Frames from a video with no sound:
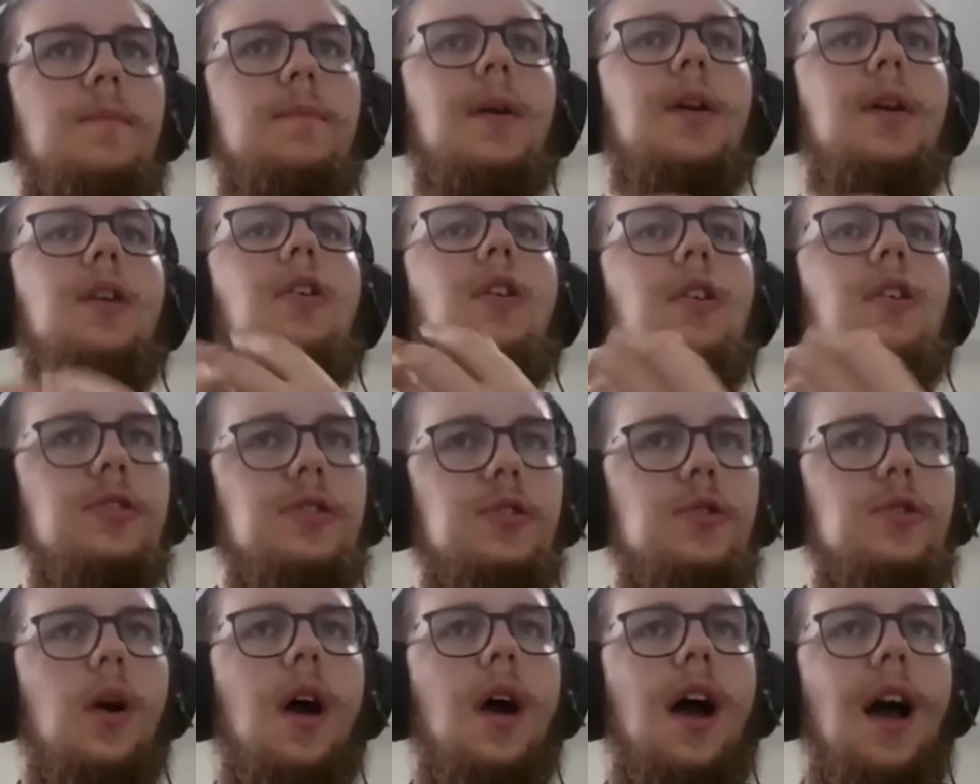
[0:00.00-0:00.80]

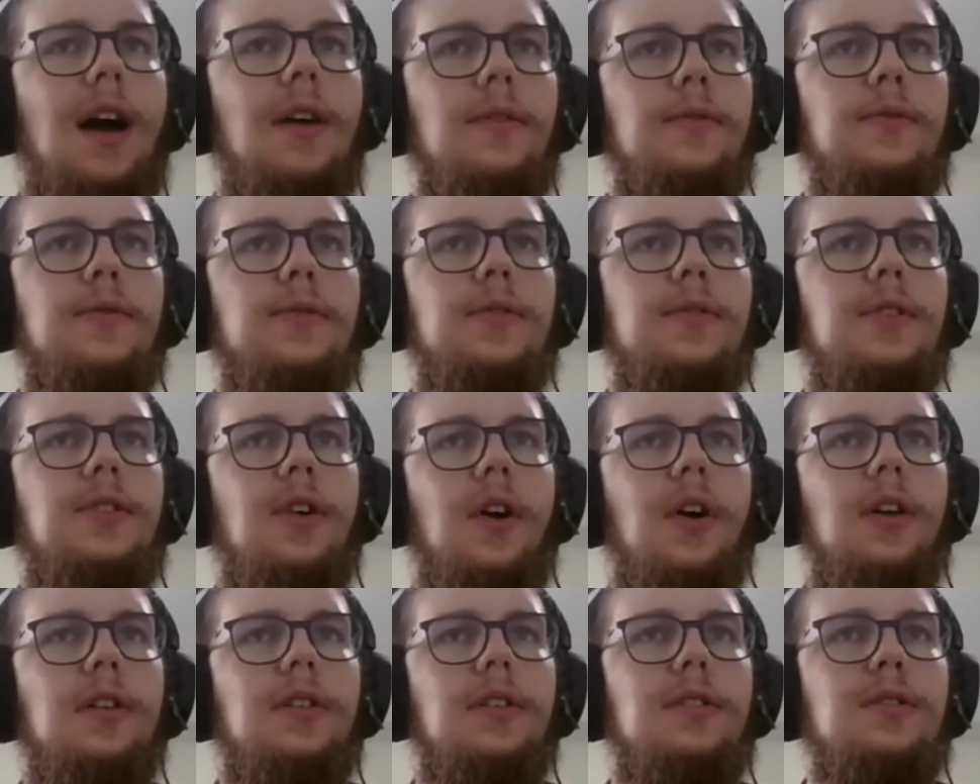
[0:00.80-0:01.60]
because you have
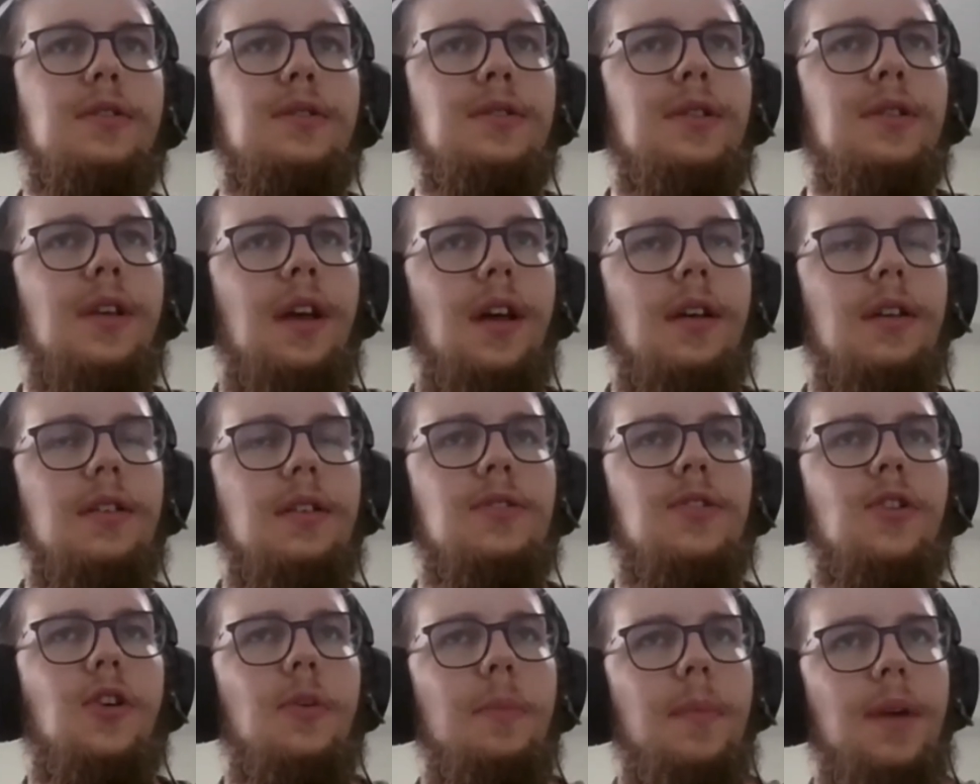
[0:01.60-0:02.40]
done
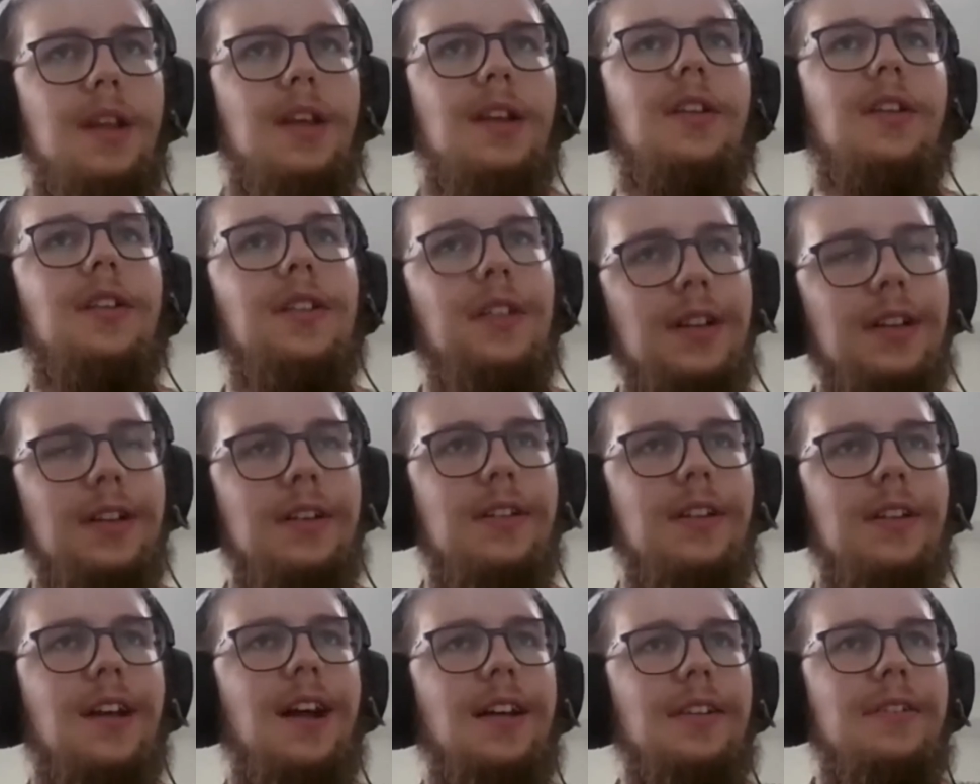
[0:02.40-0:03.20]
so many
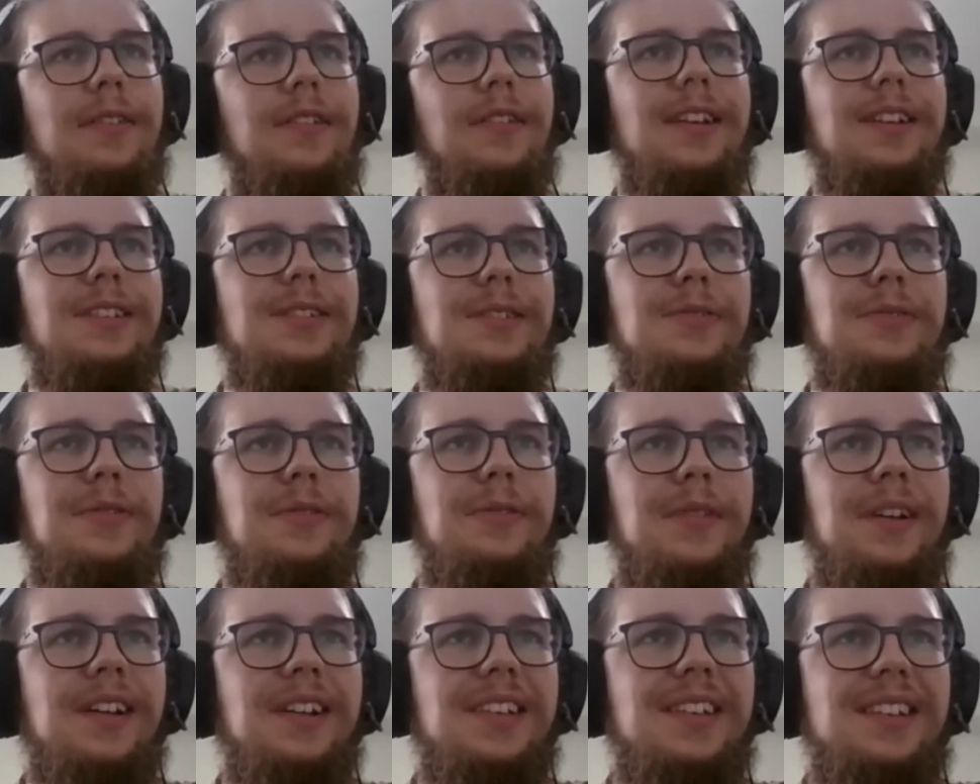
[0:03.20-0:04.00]
nonlinear calculations
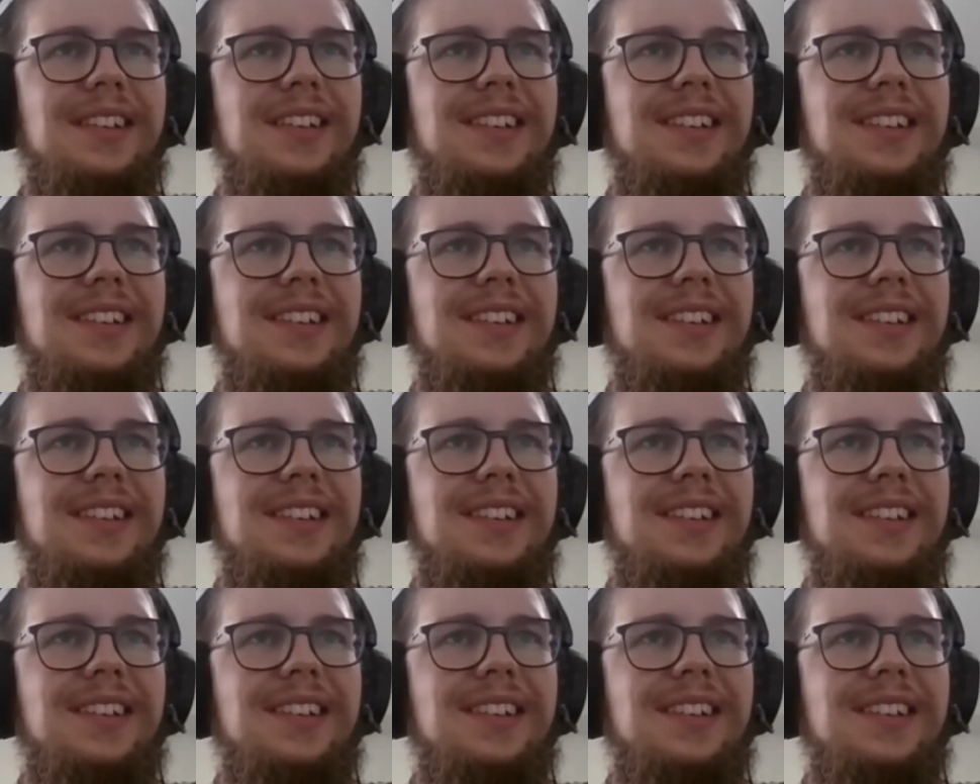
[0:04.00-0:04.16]
already.